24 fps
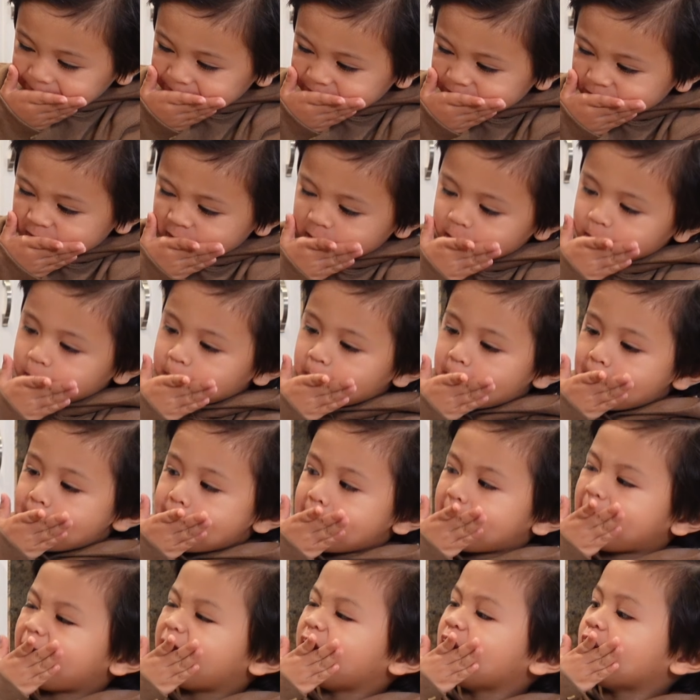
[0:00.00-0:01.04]

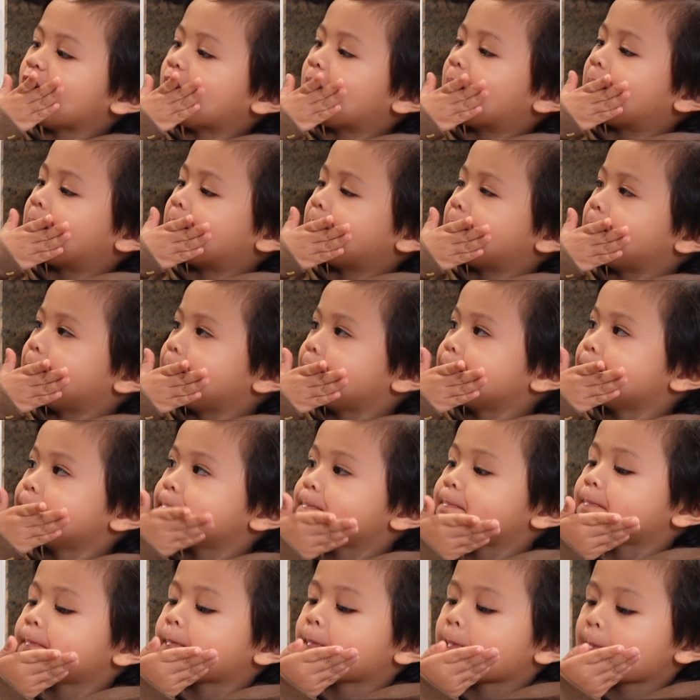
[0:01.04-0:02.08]

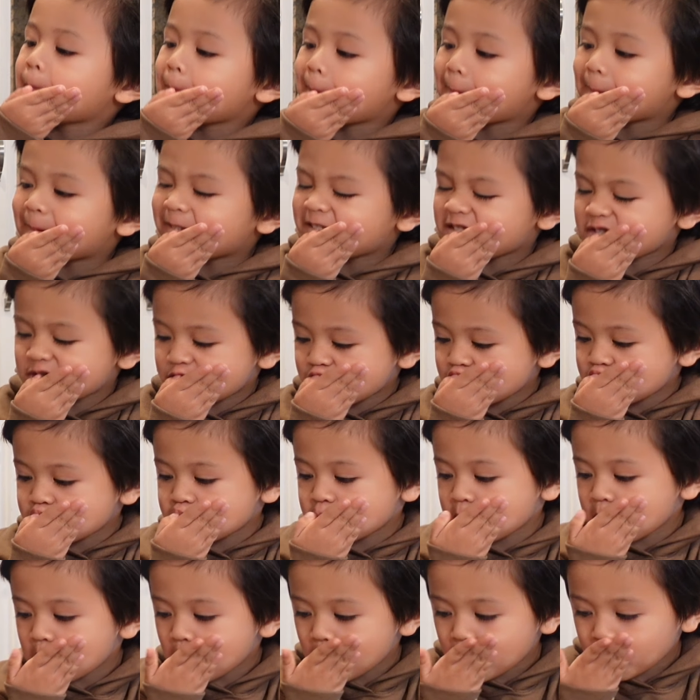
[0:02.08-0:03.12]

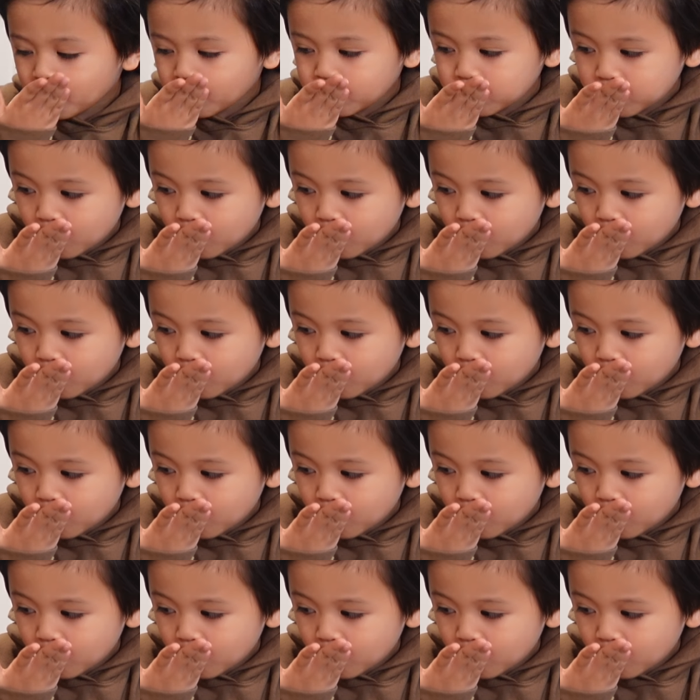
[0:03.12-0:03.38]
This person isn't speaking.